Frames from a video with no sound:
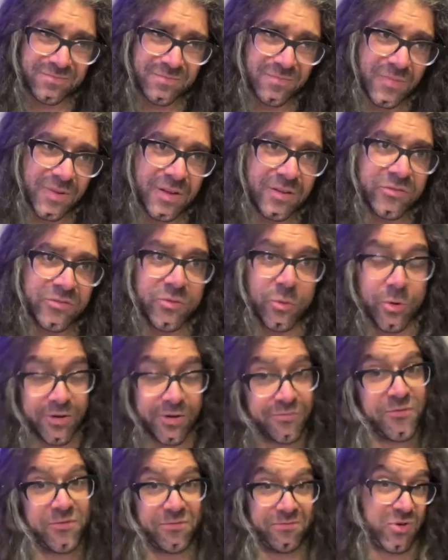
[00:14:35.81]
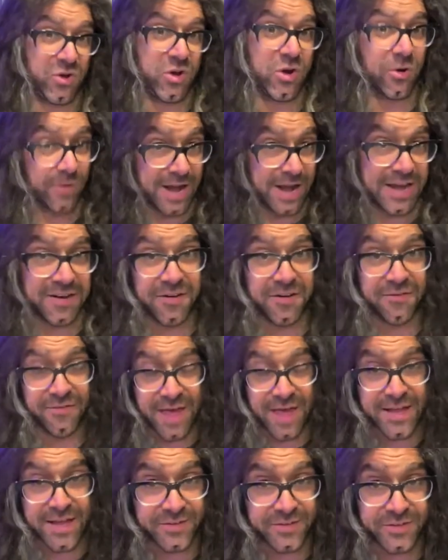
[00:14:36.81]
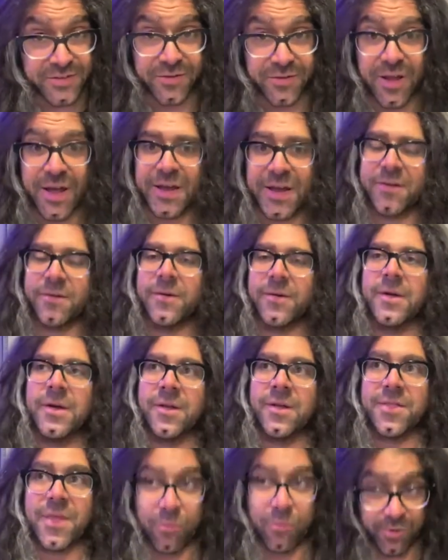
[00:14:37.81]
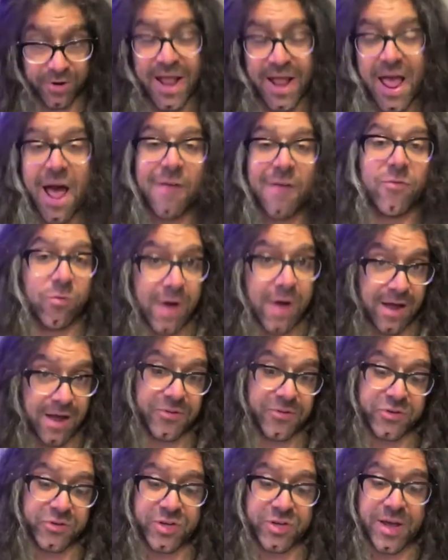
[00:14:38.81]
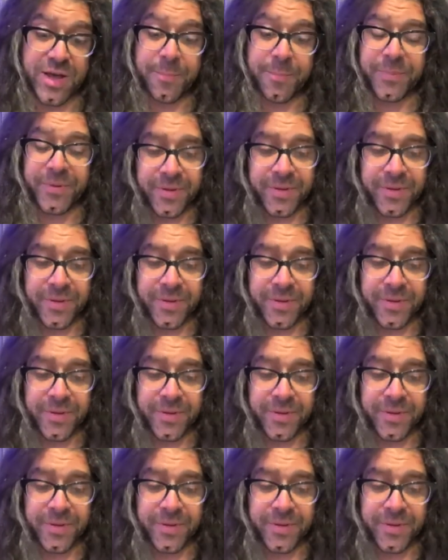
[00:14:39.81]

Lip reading: sort of curated events like that we're going to have around the ship.